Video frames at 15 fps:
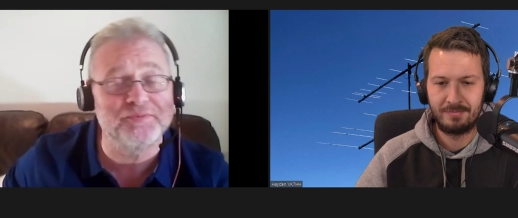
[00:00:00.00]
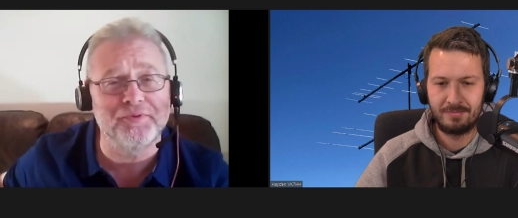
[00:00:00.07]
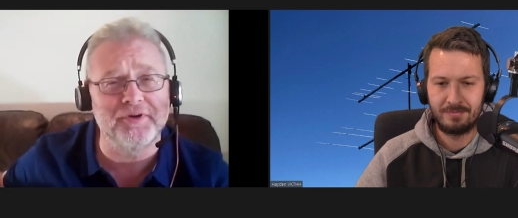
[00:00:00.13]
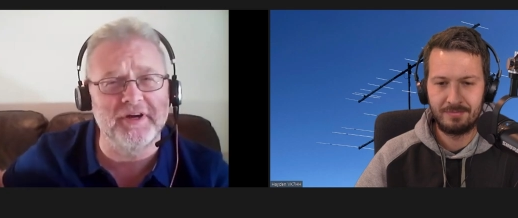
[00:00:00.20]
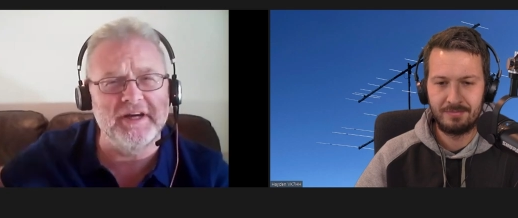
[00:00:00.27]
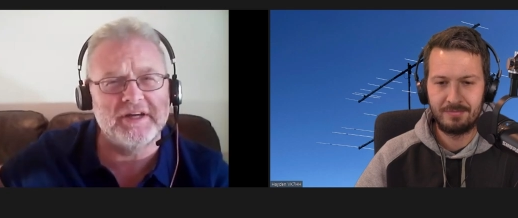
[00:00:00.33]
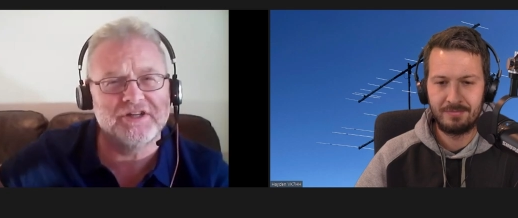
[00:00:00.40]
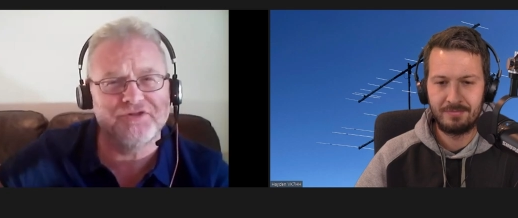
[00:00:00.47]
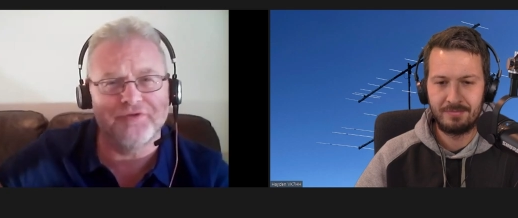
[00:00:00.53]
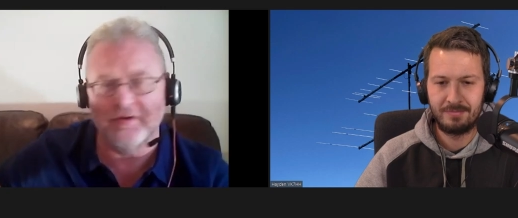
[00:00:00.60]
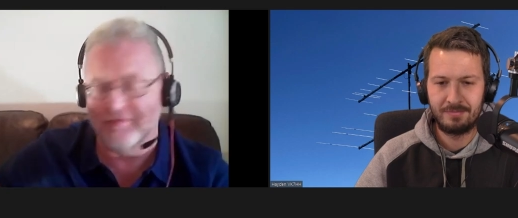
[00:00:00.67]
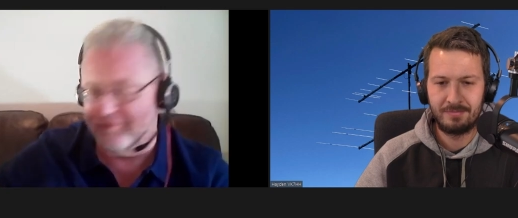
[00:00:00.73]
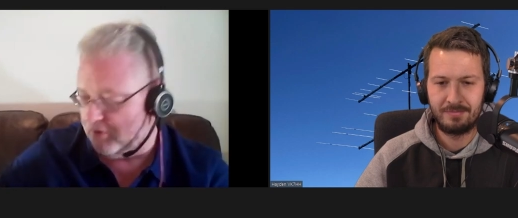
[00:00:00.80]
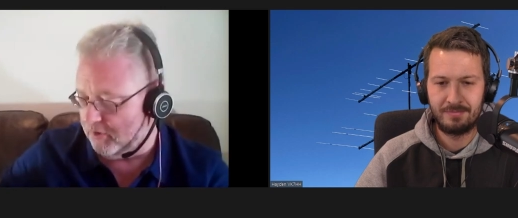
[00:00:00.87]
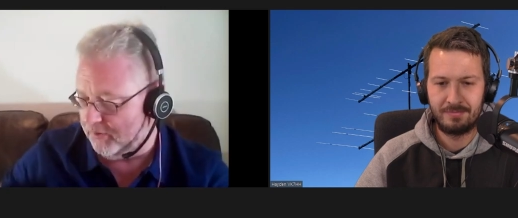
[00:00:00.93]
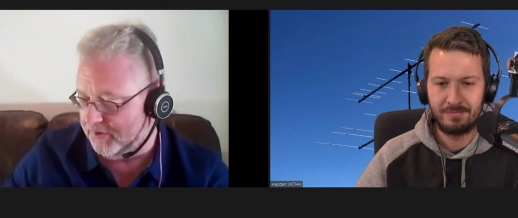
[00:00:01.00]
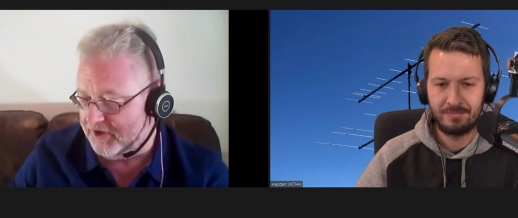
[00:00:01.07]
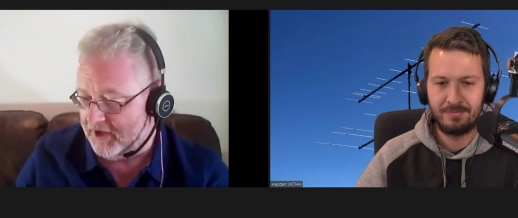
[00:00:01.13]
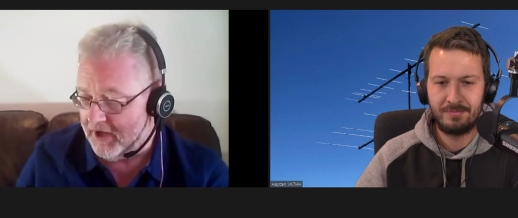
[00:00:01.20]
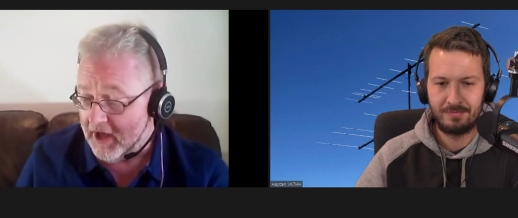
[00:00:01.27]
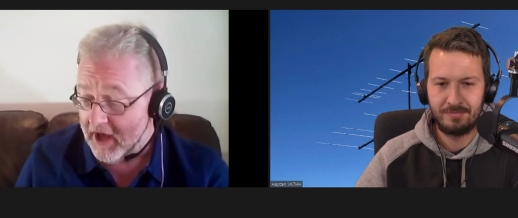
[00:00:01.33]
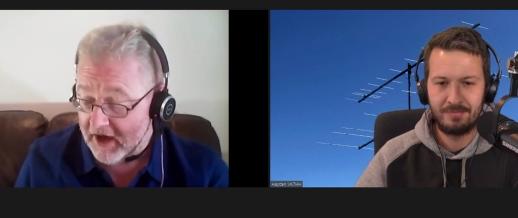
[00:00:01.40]
Speaker 1: pretty straightforward.
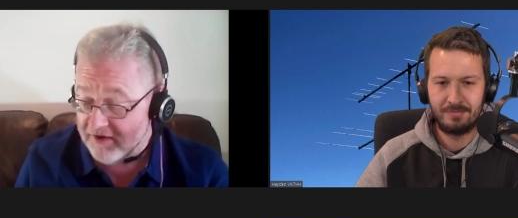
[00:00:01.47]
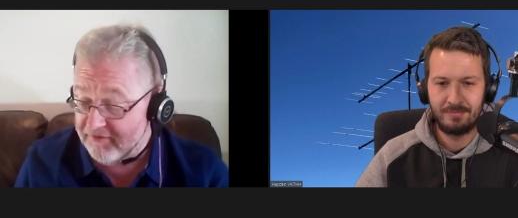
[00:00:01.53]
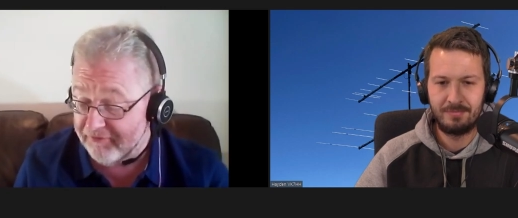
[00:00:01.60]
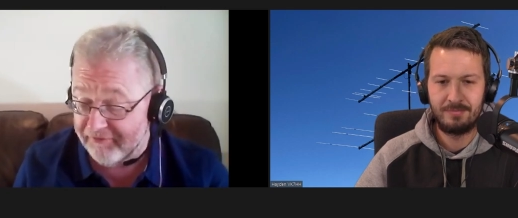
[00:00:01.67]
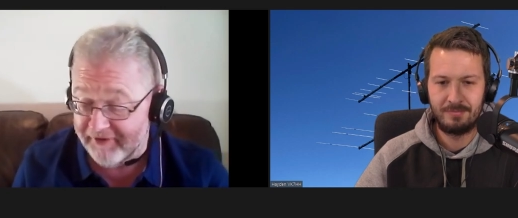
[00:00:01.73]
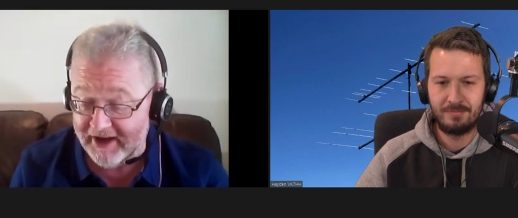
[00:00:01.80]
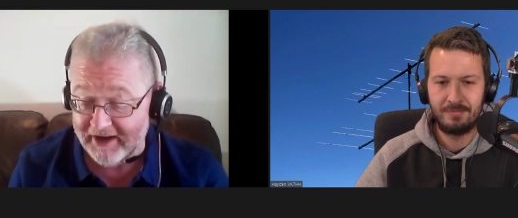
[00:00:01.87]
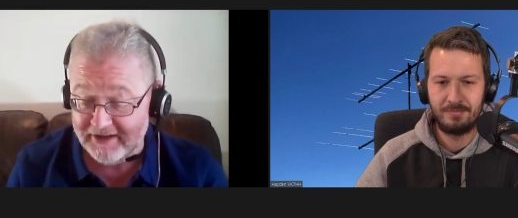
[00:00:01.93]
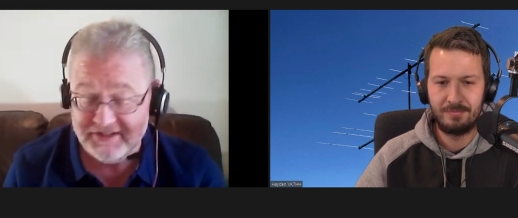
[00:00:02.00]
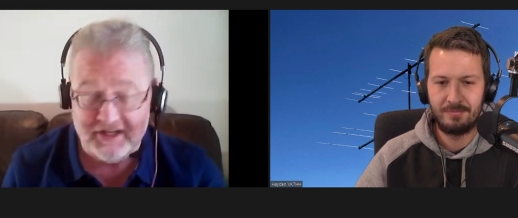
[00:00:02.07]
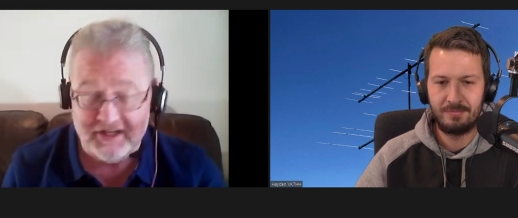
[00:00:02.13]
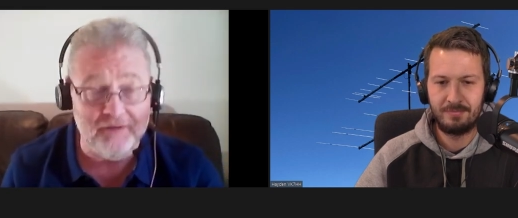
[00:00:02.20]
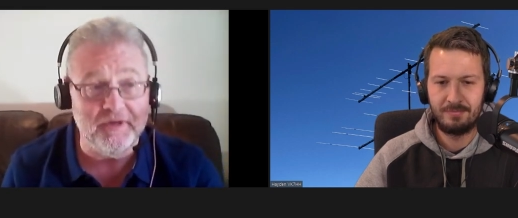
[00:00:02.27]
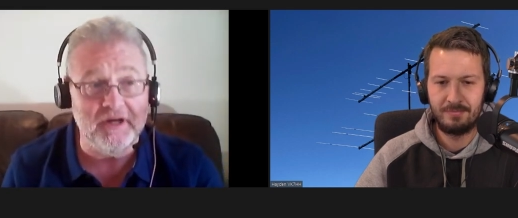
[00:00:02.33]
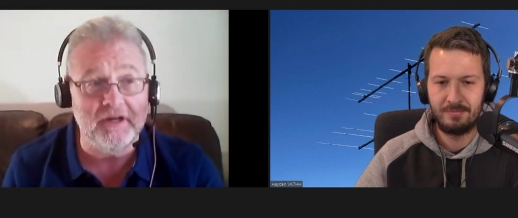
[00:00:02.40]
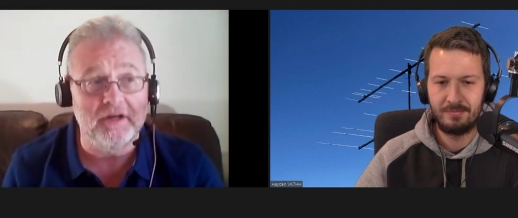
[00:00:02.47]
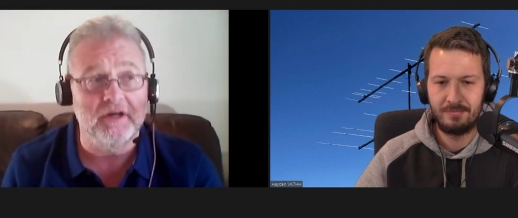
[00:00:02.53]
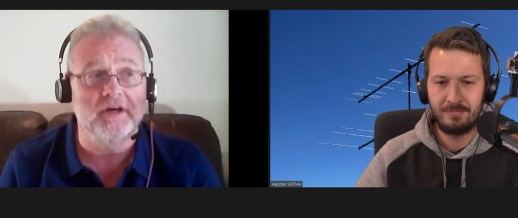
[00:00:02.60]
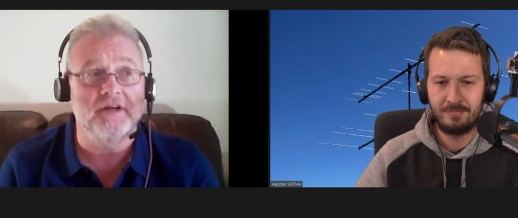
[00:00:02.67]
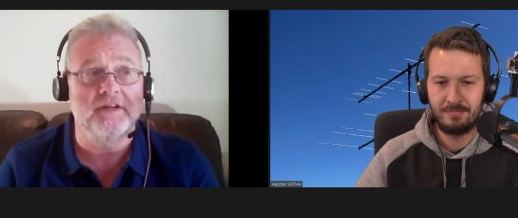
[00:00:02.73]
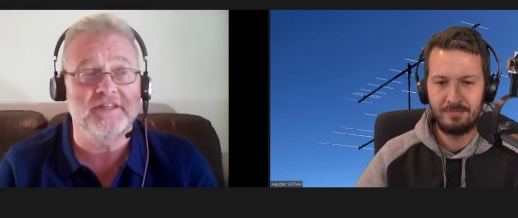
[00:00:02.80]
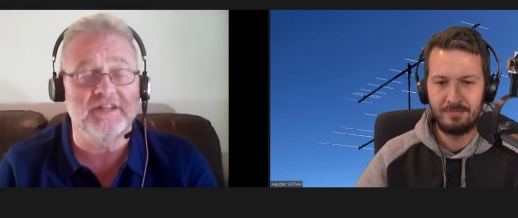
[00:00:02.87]
In fact, I mean,
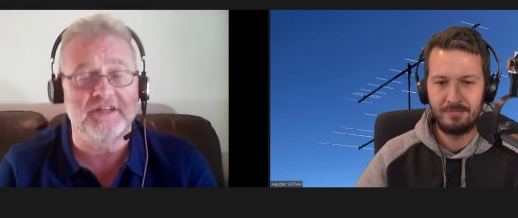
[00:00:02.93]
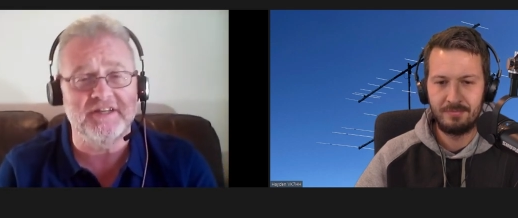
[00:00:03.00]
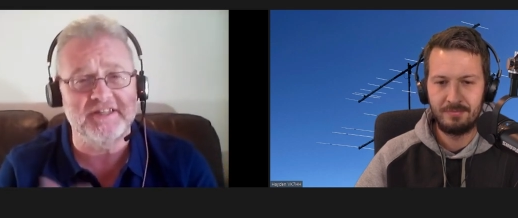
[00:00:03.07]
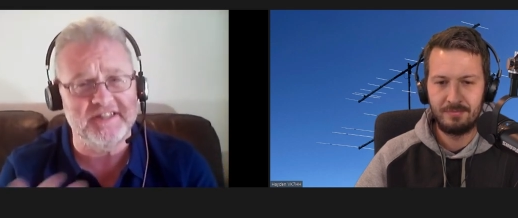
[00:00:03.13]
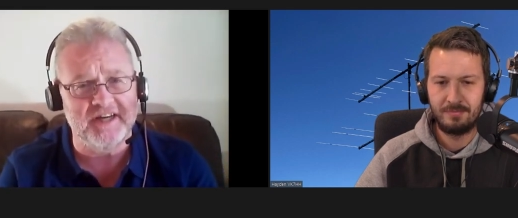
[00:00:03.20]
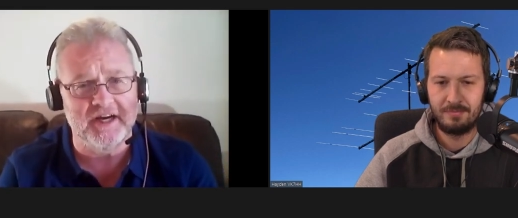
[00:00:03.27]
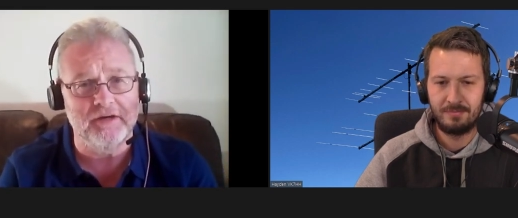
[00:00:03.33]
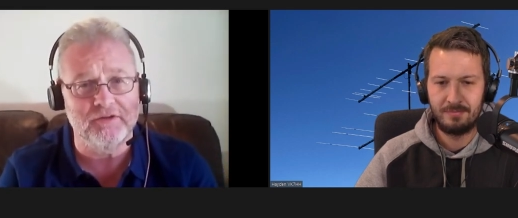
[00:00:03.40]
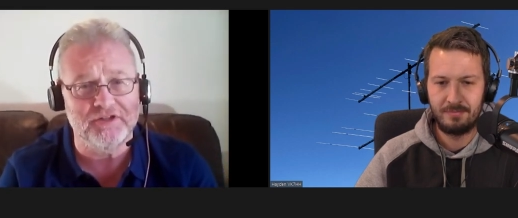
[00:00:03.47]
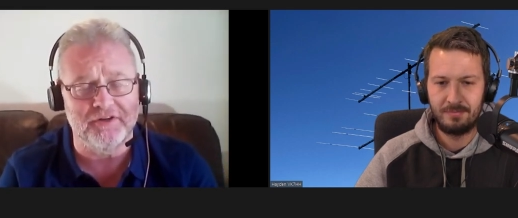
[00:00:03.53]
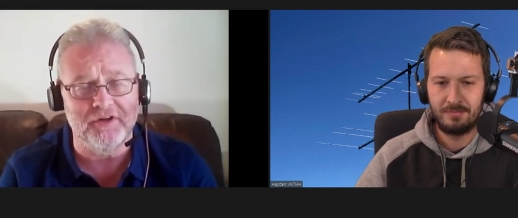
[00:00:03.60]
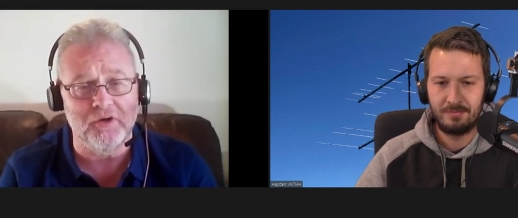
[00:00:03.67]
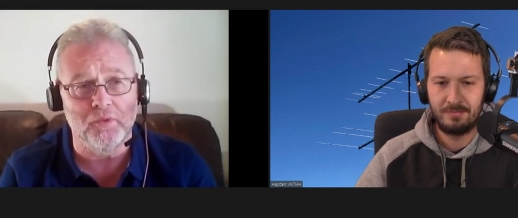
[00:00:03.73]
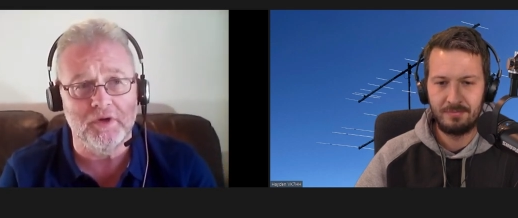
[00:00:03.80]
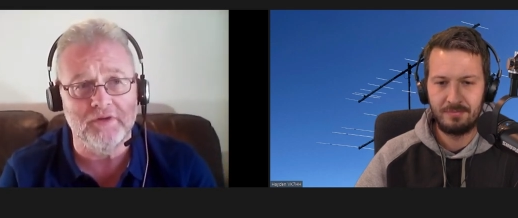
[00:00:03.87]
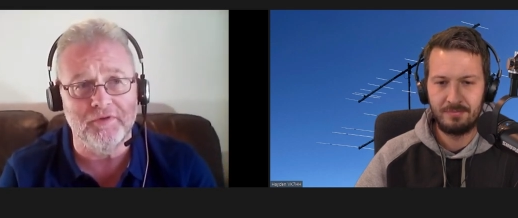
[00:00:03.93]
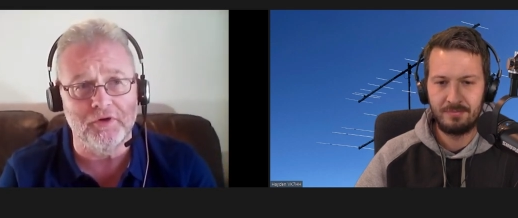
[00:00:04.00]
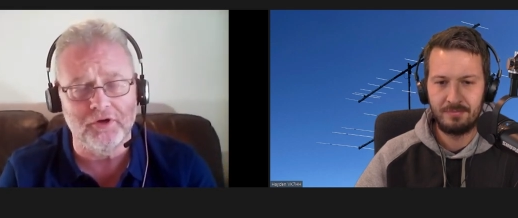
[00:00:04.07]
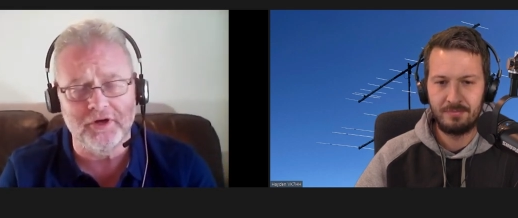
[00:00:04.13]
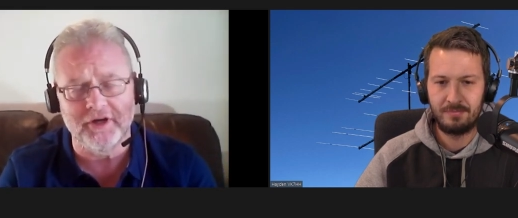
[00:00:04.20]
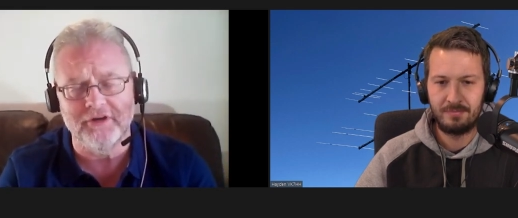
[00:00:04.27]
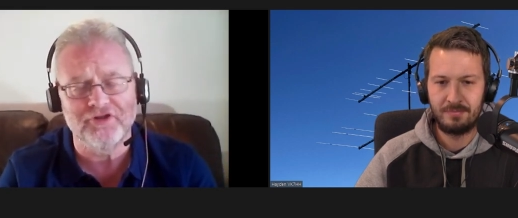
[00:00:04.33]
uh, there's a design which I think one of
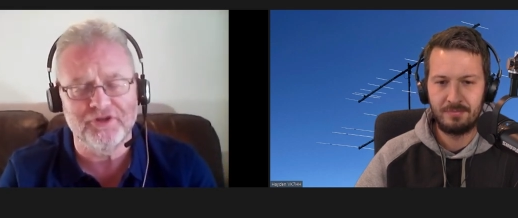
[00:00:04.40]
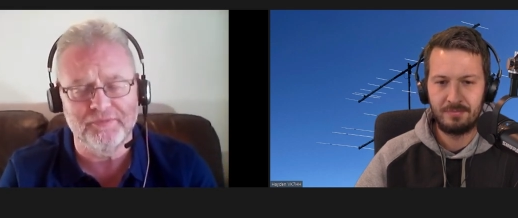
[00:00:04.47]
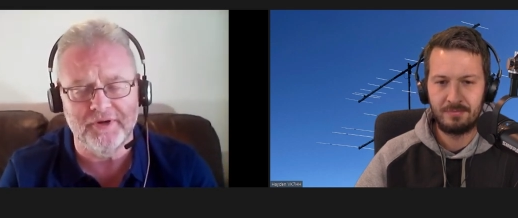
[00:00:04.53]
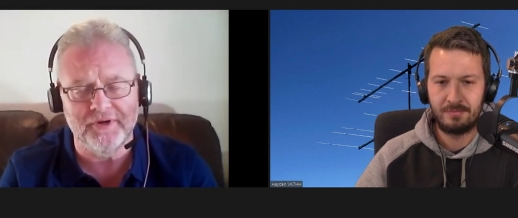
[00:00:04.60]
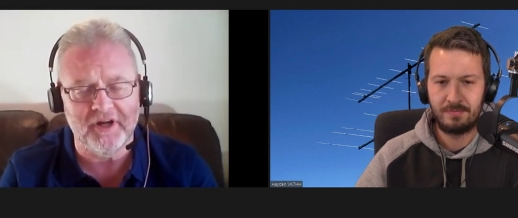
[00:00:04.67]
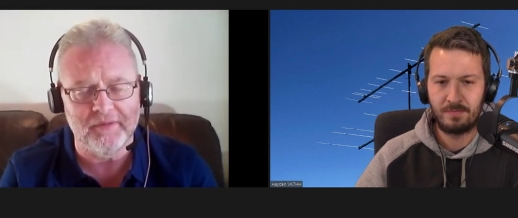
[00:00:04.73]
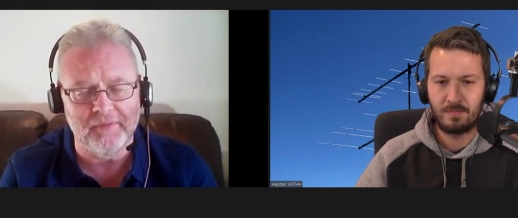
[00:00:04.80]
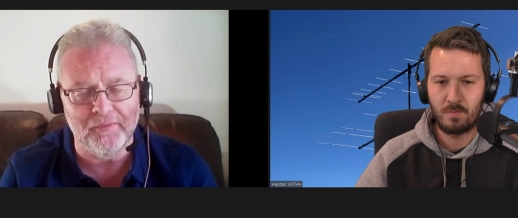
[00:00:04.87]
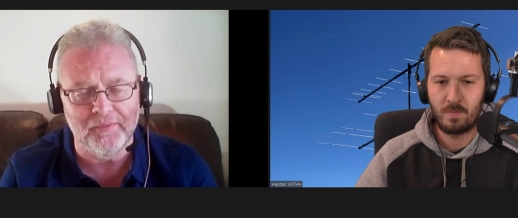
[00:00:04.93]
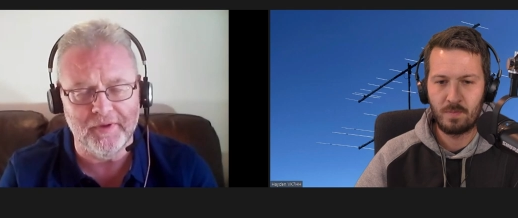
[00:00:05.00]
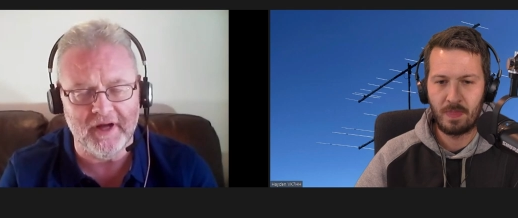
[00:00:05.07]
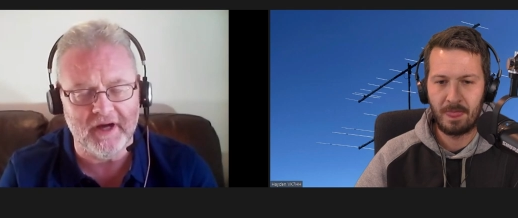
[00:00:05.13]
your countrymen came up with.